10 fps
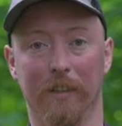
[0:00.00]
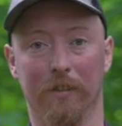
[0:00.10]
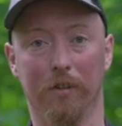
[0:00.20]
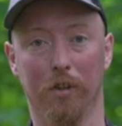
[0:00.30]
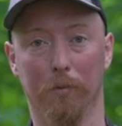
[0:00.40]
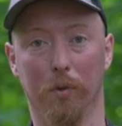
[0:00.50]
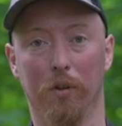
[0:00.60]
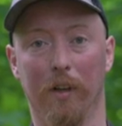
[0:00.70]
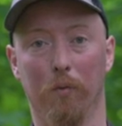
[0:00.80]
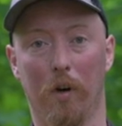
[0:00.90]
that is
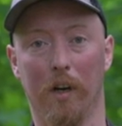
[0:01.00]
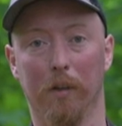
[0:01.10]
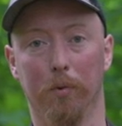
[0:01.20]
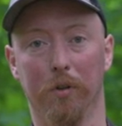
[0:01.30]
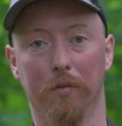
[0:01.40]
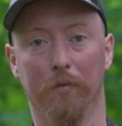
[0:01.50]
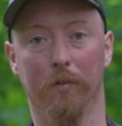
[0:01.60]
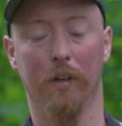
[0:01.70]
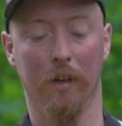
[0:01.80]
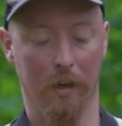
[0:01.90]
durable and waterproof.
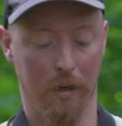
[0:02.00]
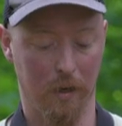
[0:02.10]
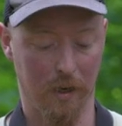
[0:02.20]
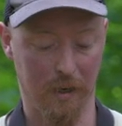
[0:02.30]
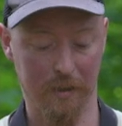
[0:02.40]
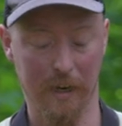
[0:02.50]
Uh,